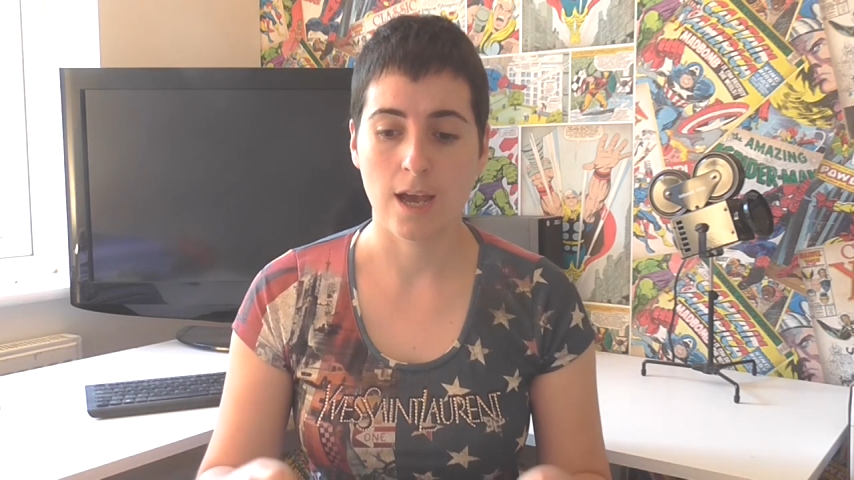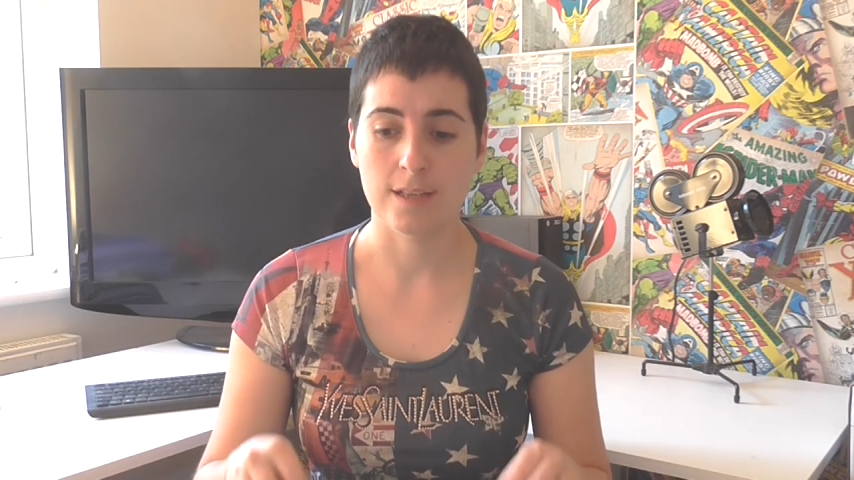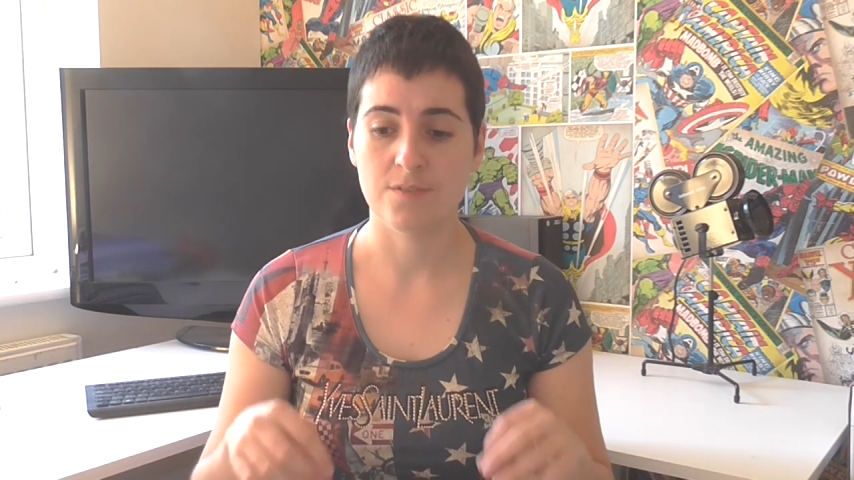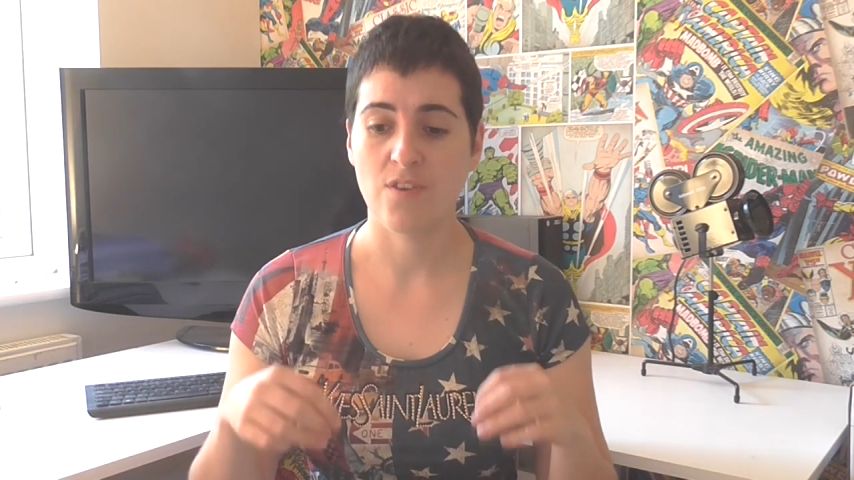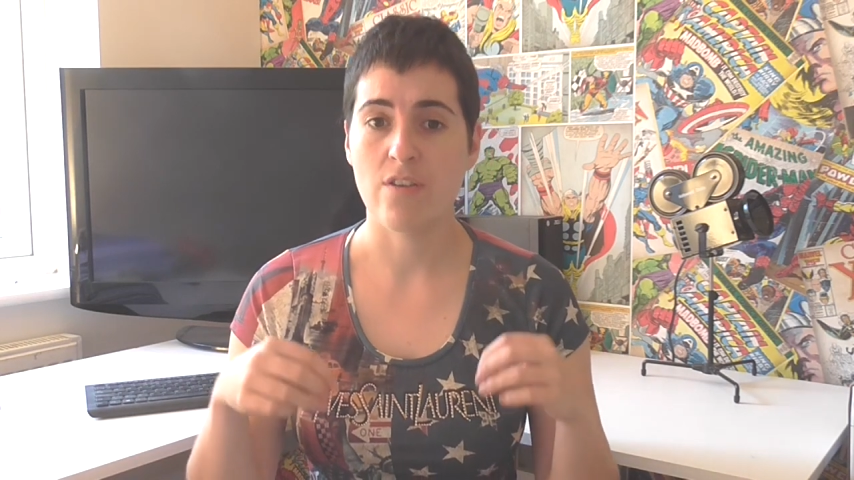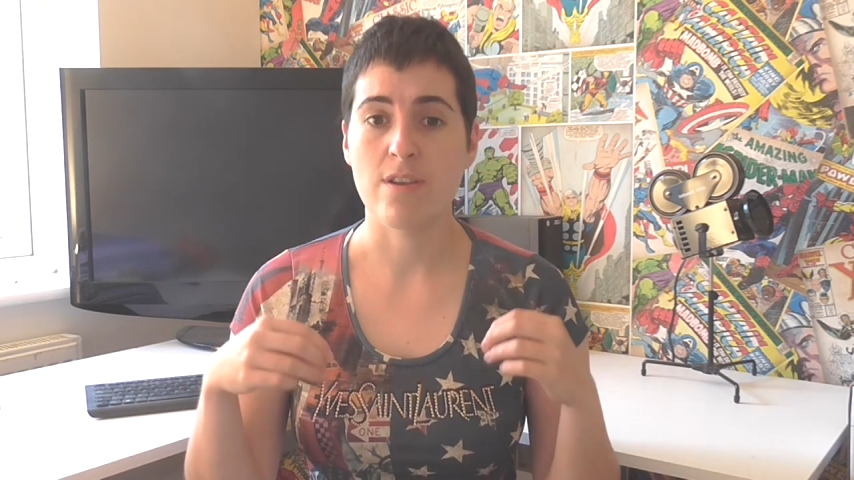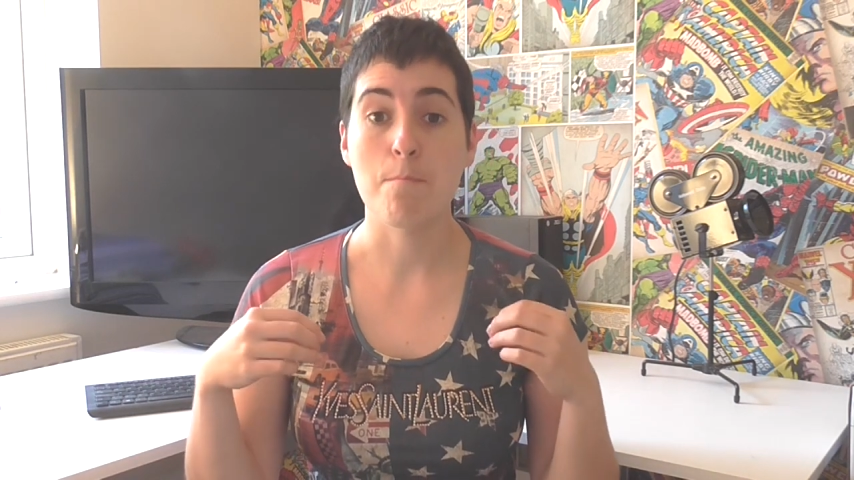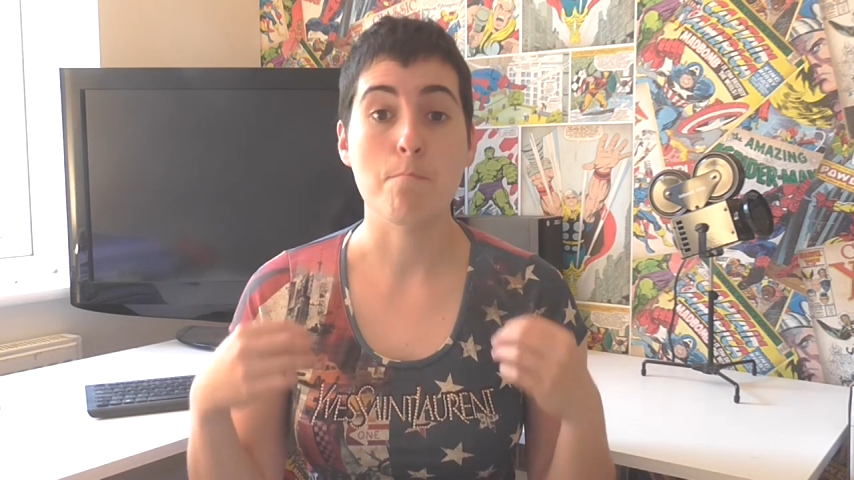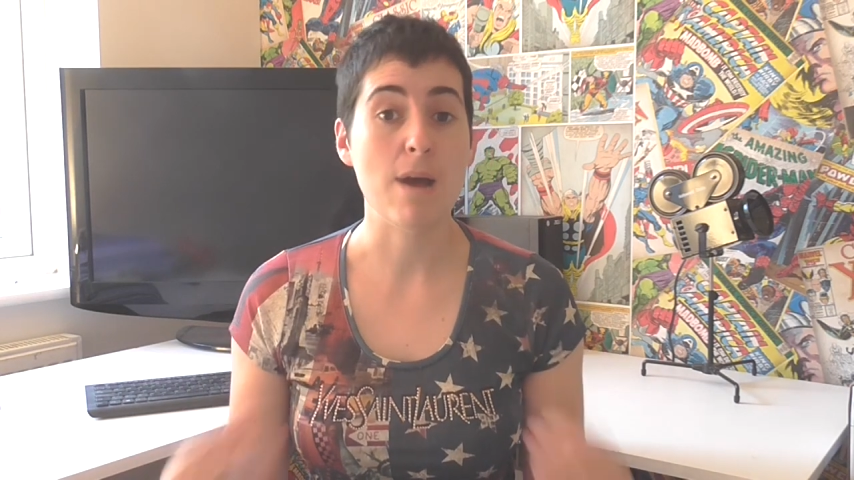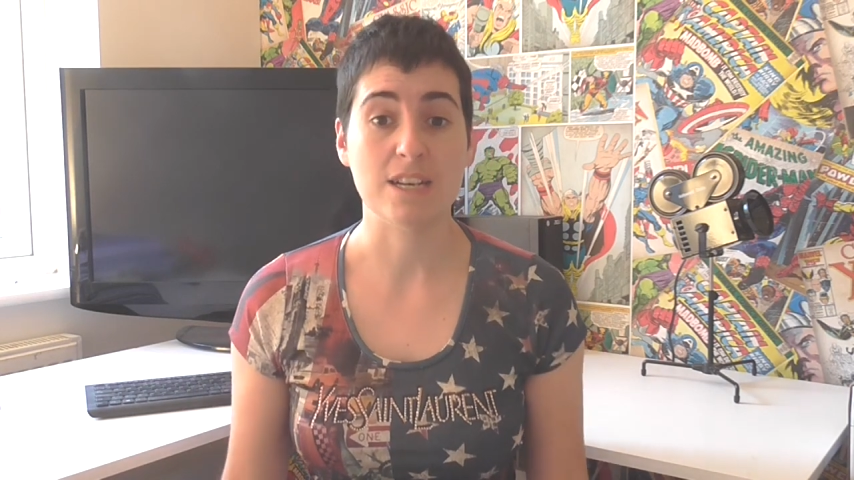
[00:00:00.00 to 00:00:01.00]
as very
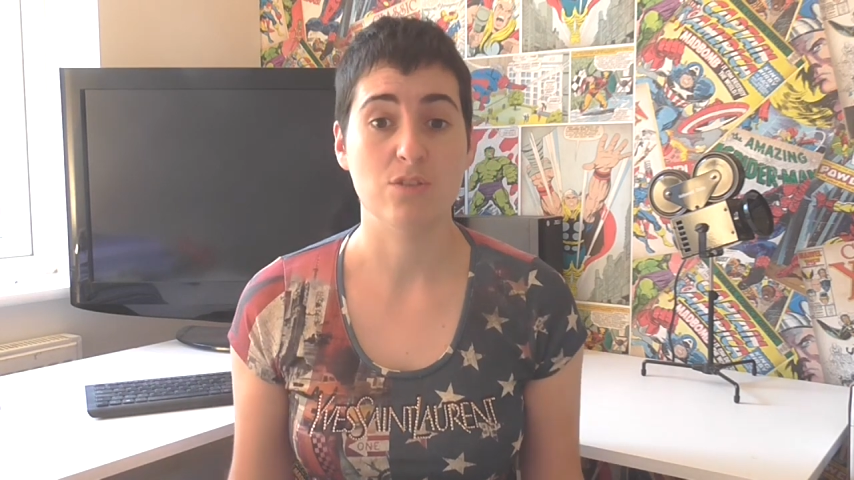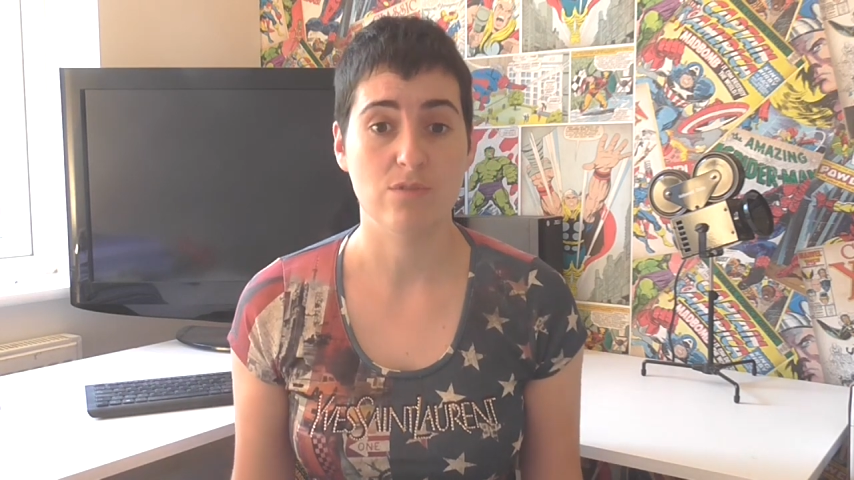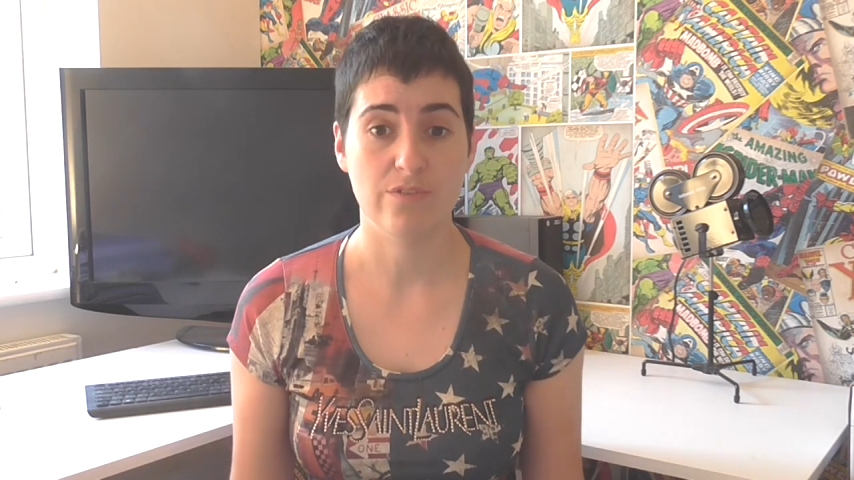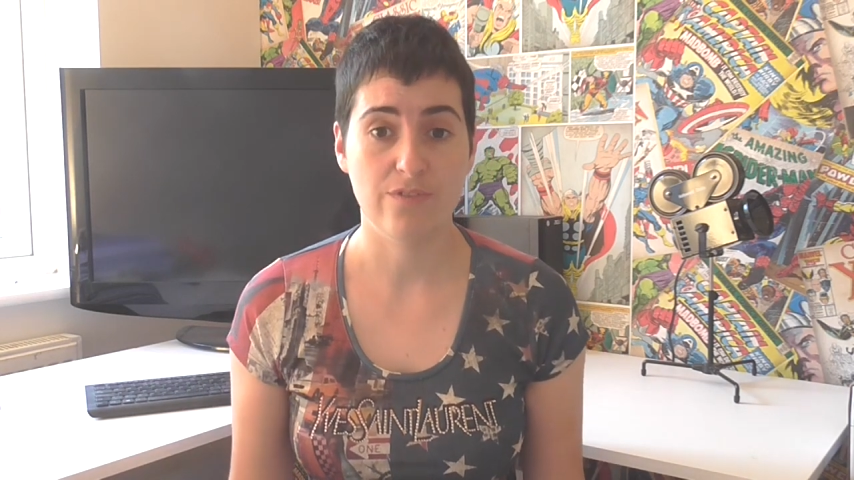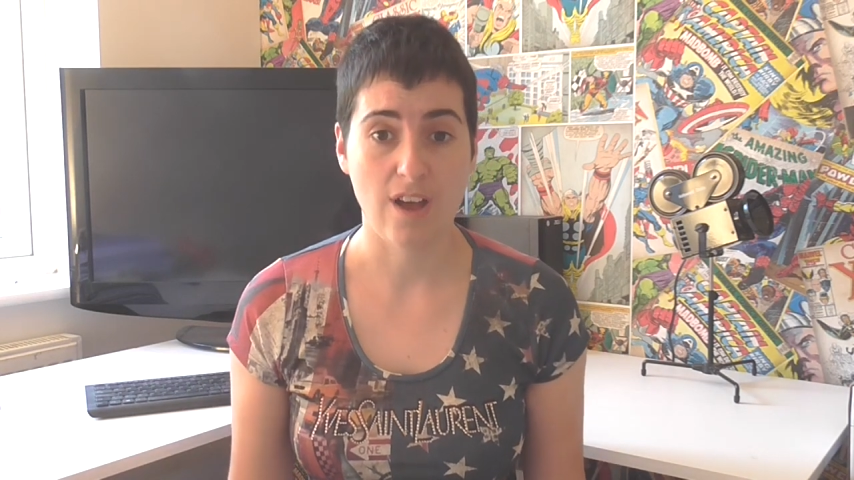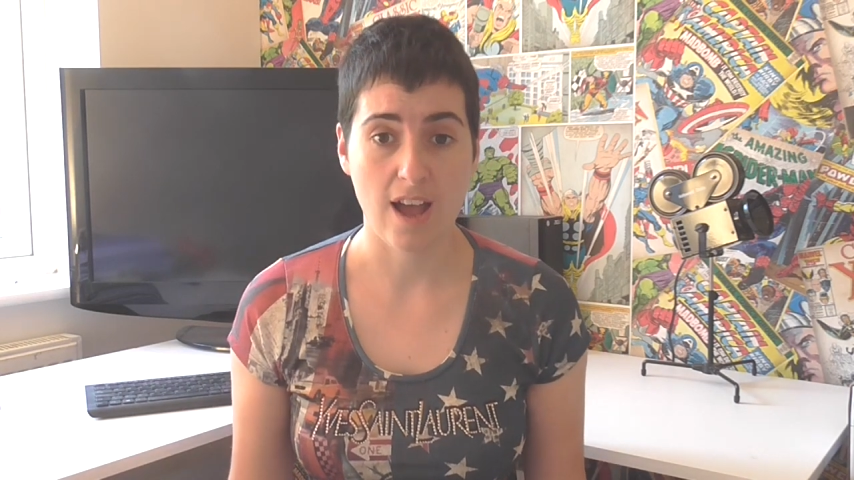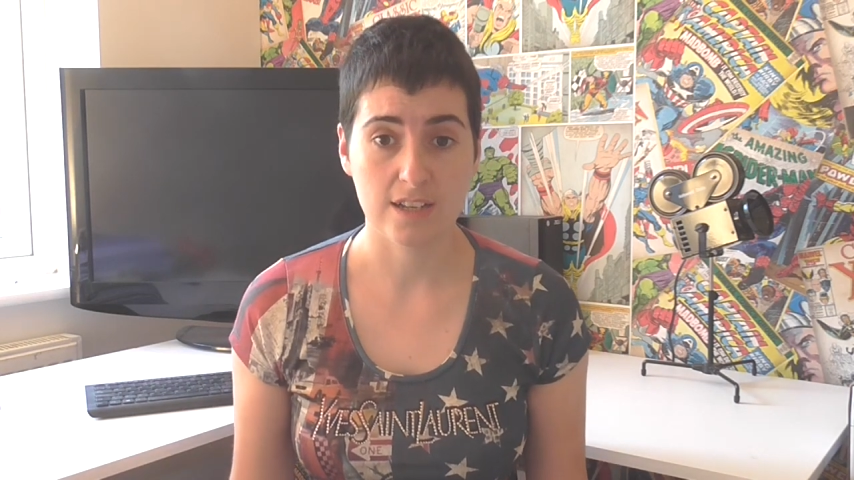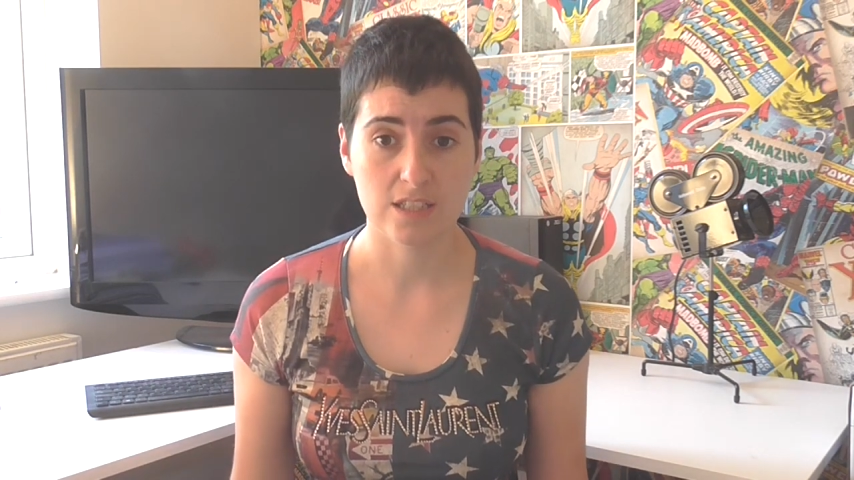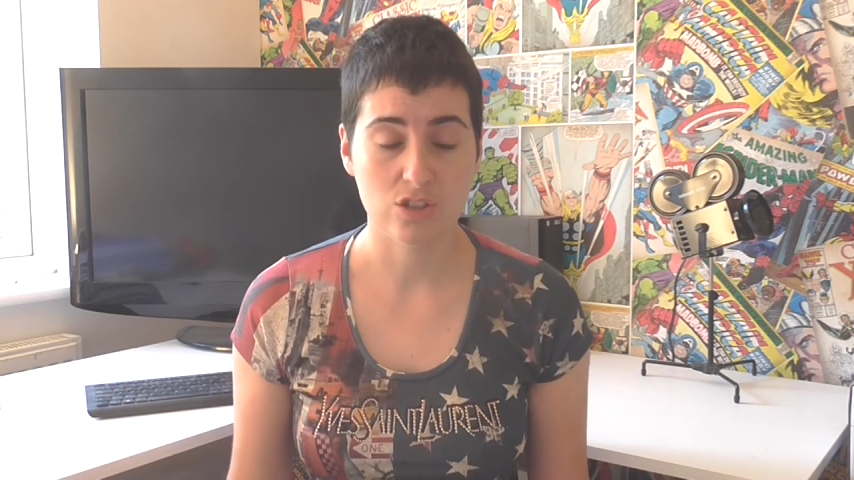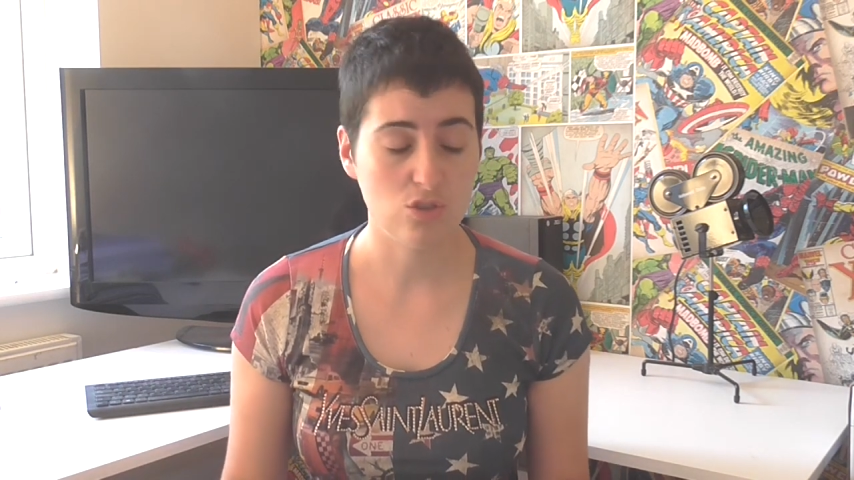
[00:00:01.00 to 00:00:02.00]
matter of fact.